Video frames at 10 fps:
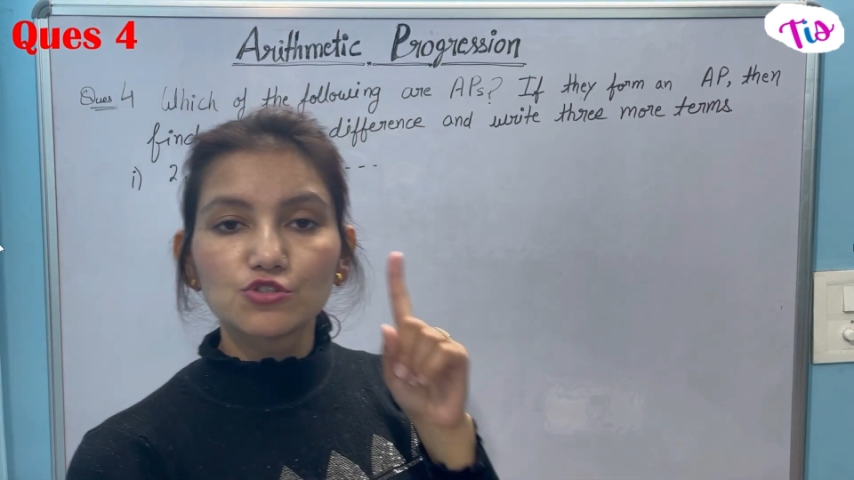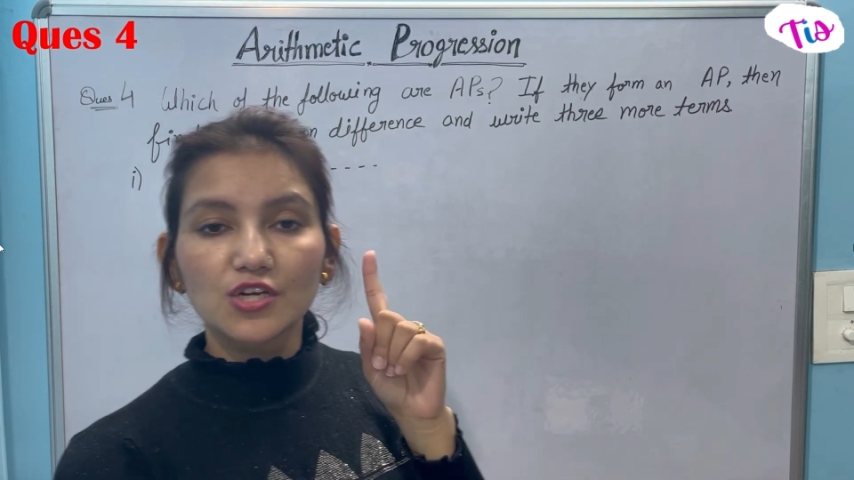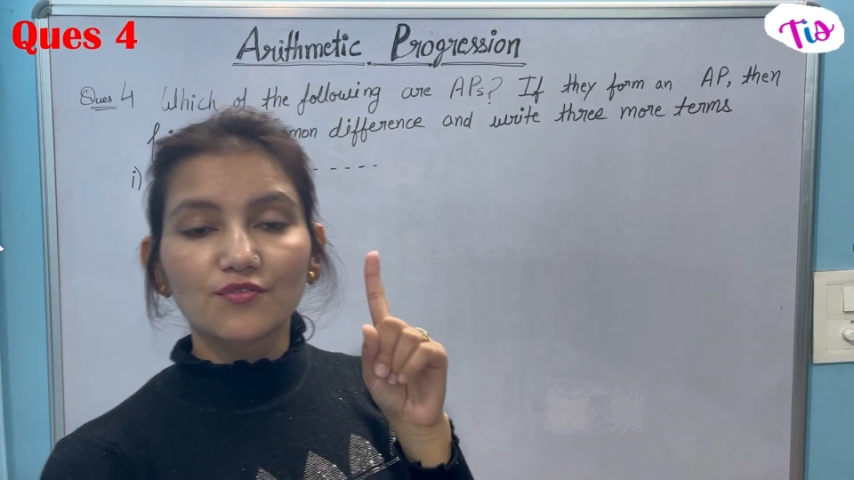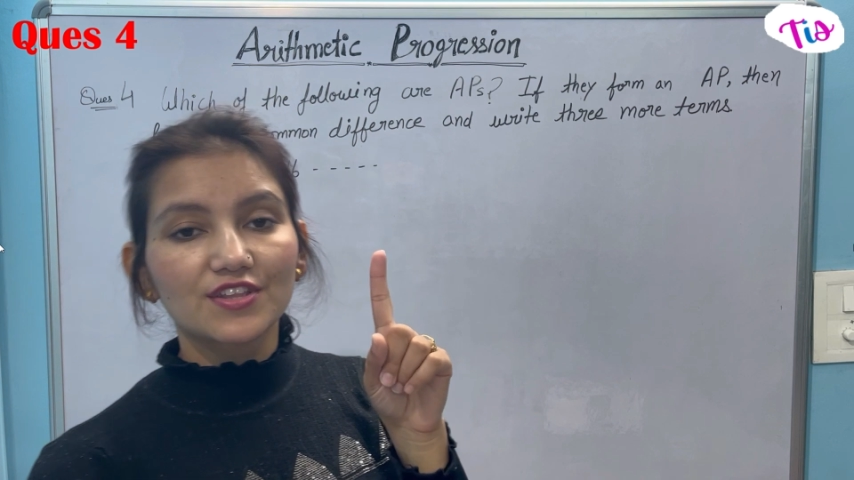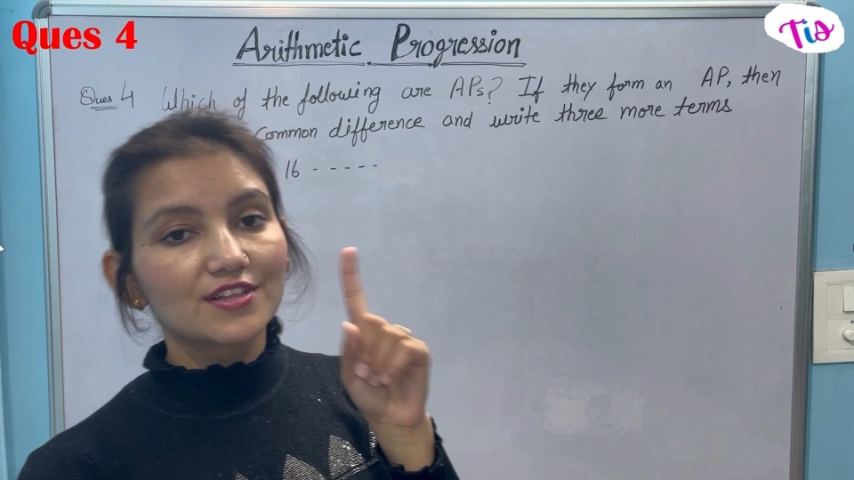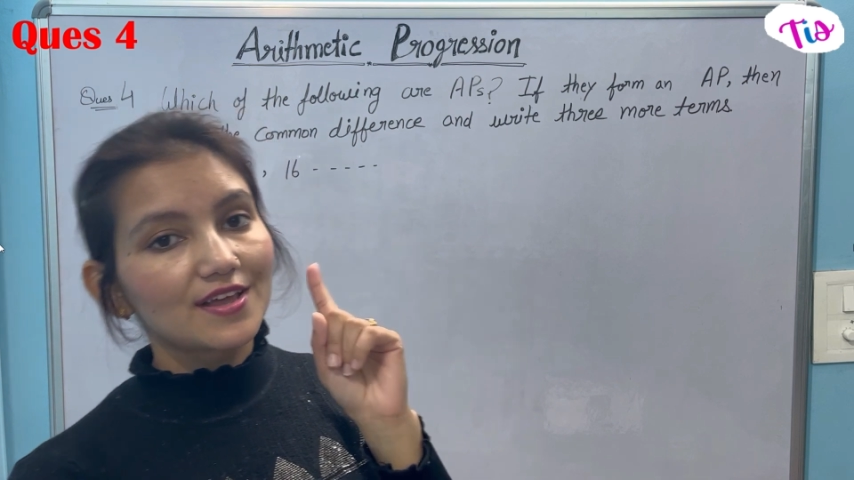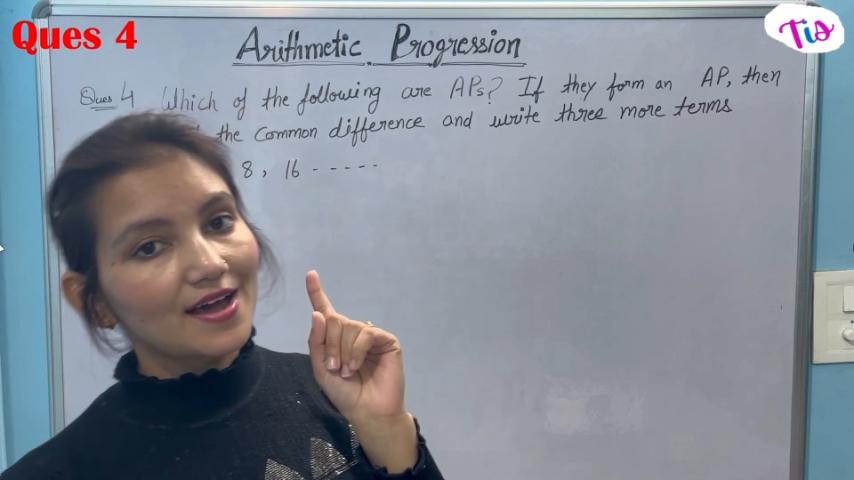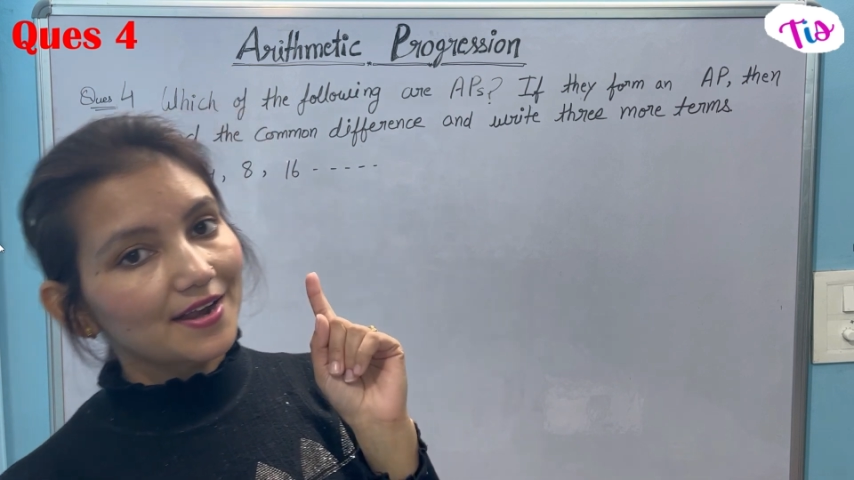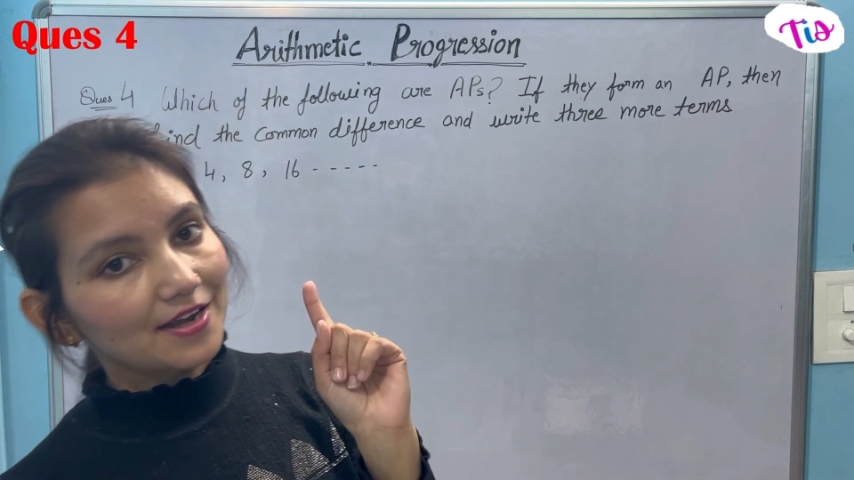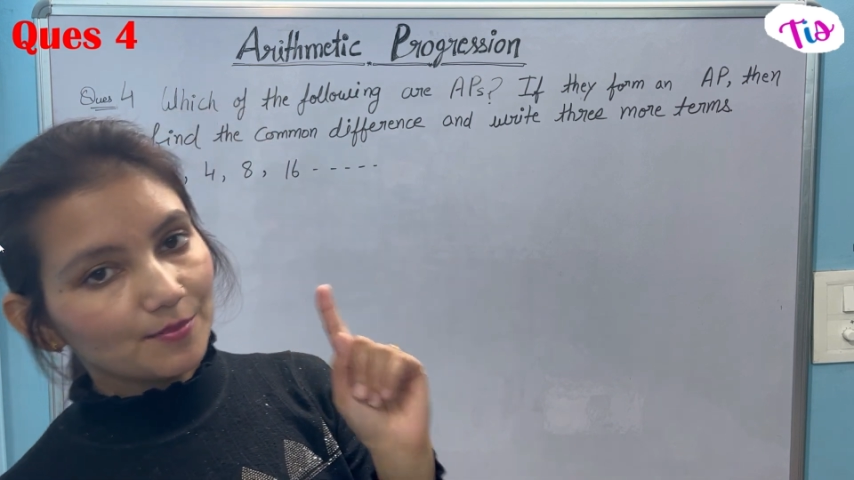check whether they are
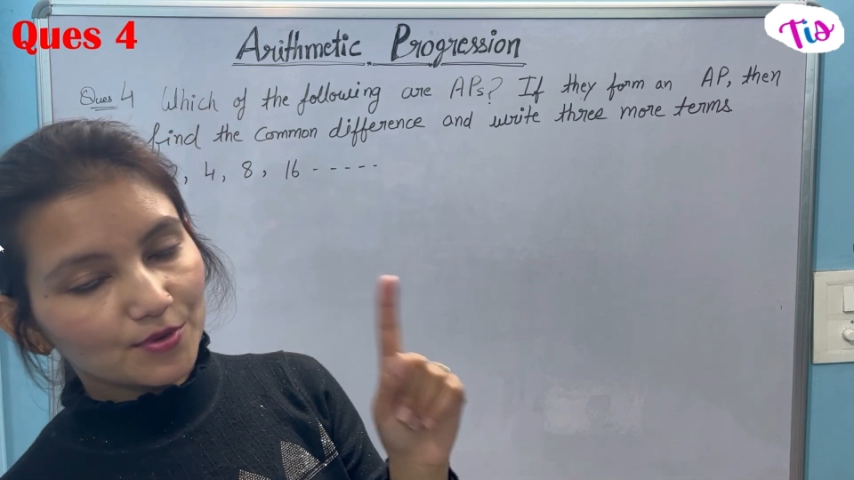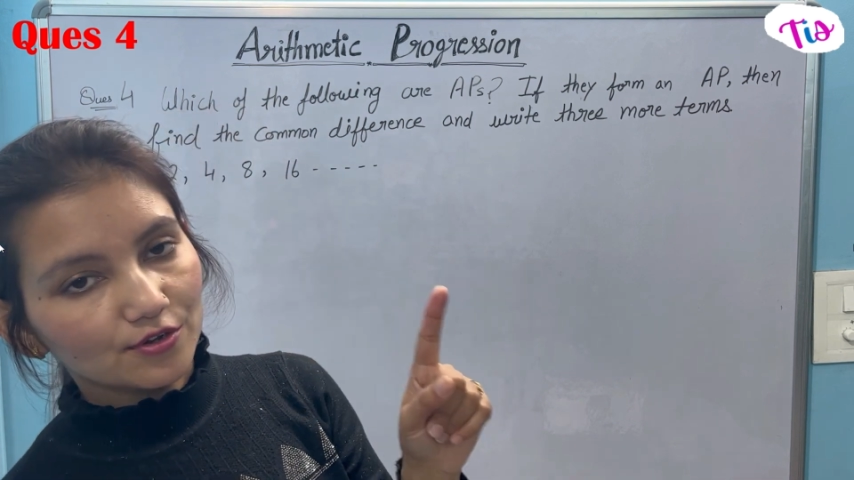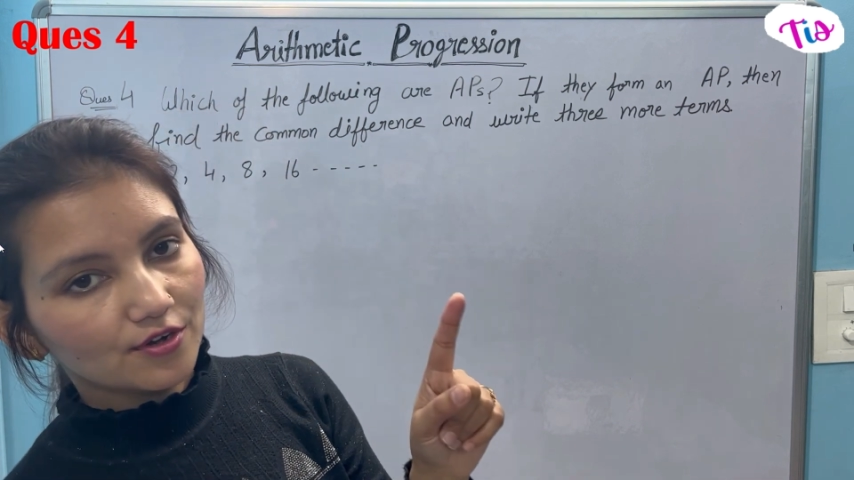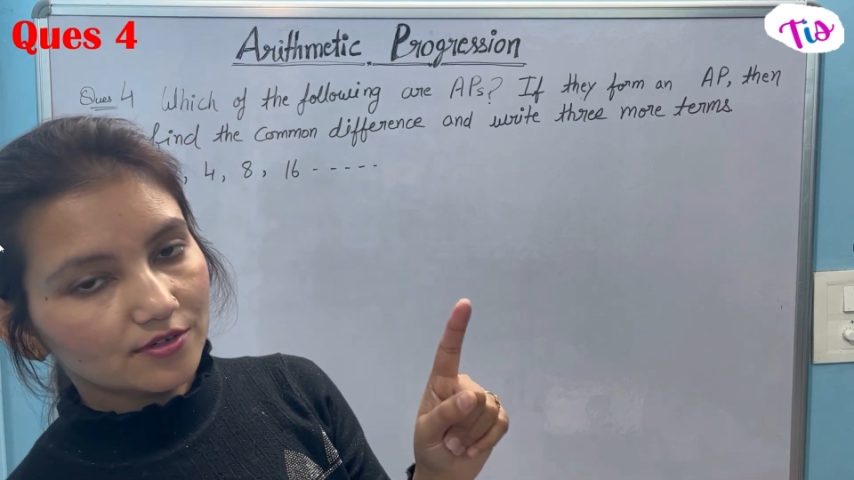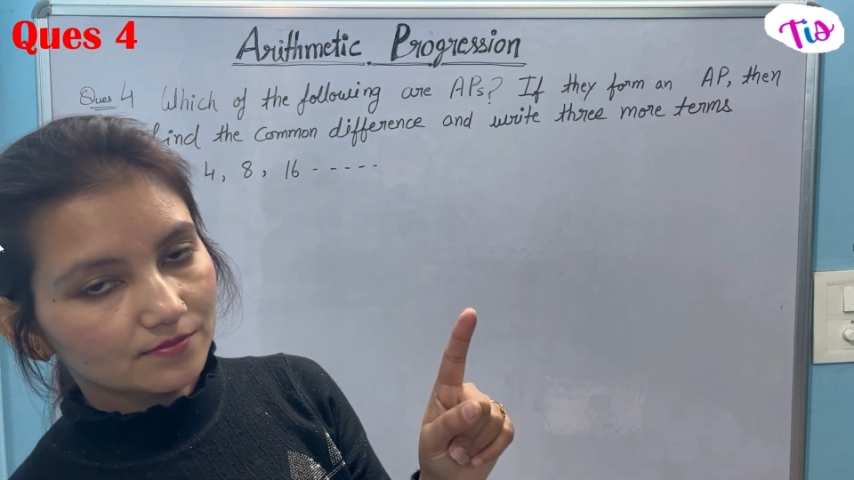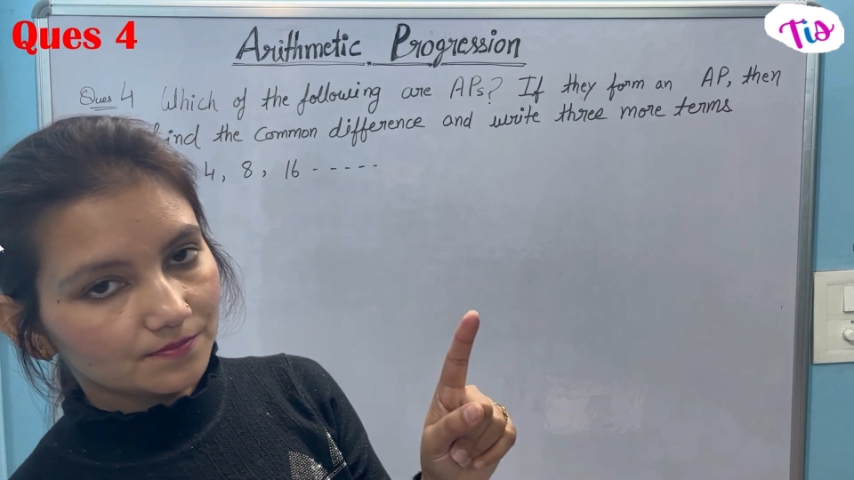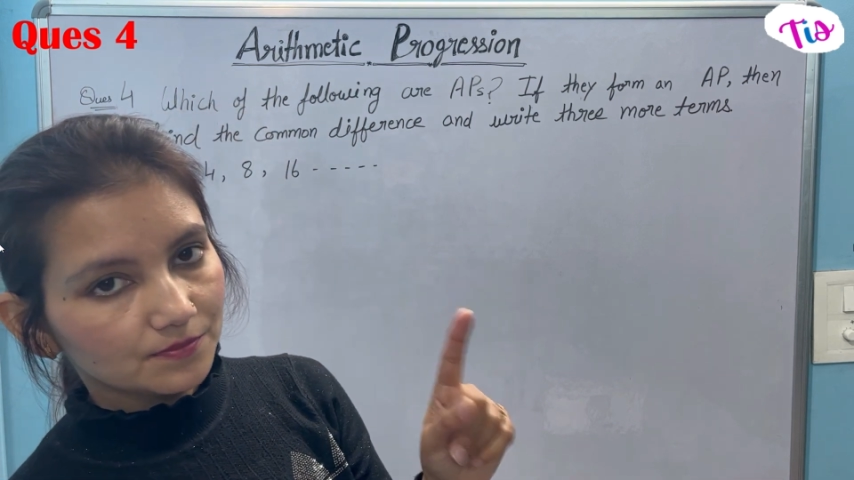an AP or not.